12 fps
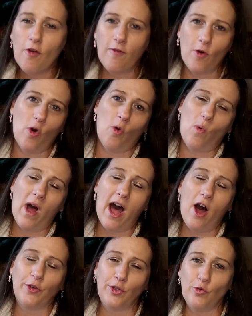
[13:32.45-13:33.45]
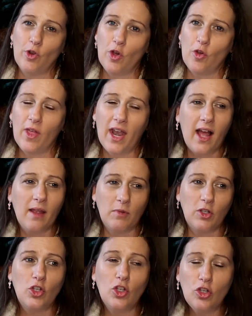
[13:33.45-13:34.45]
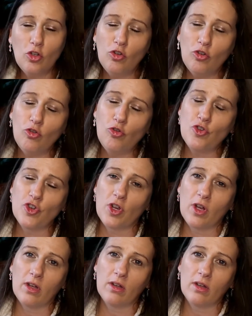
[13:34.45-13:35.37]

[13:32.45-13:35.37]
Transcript: for a while, you know that I am a huge